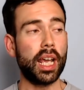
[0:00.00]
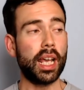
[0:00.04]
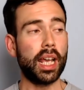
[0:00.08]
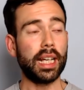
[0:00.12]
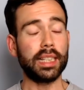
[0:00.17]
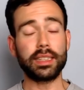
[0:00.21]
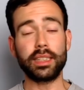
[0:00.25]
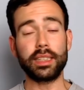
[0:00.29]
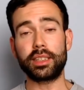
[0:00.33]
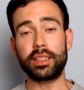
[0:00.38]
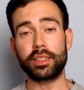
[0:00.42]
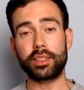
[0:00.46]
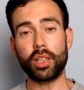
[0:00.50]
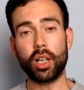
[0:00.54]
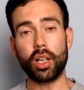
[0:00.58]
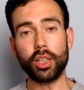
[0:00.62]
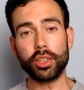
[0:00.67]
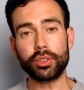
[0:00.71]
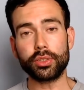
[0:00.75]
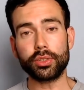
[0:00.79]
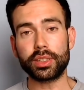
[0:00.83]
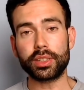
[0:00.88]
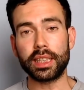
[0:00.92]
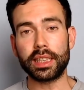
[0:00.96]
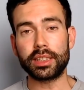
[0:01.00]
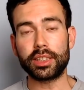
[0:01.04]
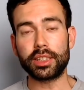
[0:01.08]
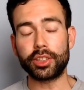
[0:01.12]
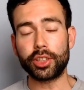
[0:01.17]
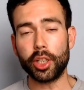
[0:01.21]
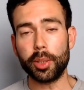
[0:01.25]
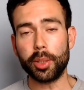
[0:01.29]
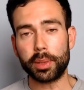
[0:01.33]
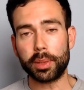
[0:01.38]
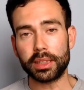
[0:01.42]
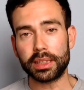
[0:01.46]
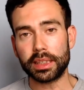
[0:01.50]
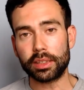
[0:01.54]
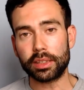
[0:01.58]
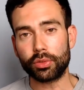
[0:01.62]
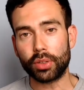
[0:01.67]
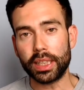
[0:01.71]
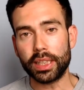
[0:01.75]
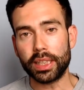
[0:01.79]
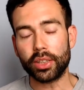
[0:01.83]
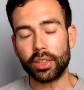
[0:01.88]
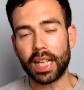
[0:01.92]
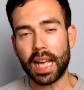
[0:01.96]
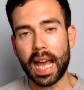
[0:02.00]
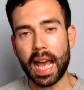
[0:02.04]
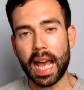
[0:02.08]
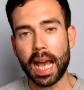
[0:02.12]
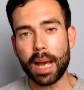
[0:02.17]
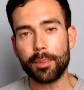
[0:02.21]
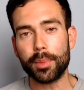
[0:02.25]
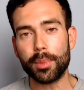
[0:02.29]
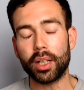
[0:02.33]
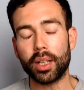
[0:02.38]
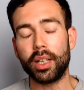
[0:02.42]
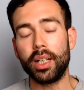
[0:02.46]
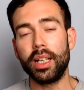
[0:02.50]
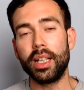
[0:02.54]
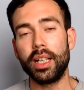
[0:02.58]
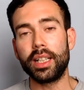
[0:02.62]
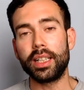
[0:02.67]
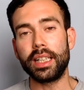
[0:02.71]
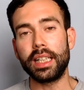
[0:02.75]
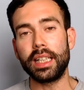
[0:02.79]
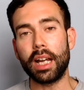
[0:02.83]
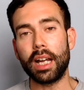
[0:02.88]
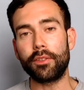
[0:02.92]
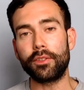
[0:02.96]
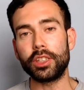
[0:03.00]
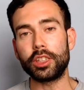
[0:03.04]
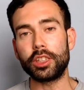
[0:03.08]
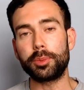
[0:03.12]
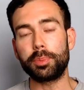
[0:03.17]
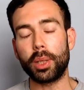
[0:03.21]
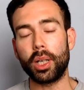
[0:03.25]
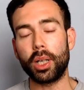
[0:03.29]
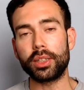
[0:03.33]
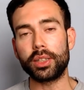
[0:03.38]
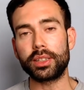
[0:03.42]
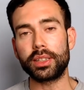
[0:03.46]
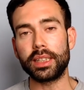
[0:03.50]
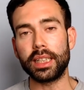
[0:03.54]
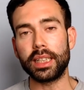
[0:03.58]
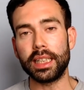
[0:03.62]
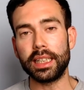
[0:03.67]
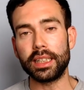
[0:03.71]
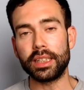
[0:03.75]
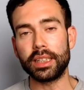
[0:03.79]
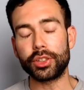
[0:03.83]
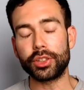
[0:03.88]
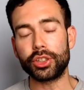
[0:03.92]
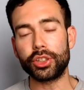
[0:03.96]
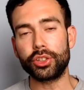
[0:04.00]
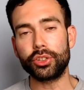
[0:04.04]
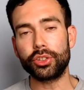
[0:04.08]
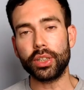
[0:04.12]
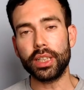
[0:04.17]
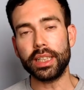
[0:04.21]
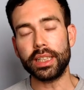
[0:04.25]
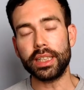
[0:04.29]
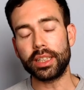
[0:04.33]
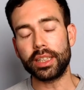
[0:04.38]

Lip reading: It's a disastrous thing to do, because it's really going to hammer the average person in the street.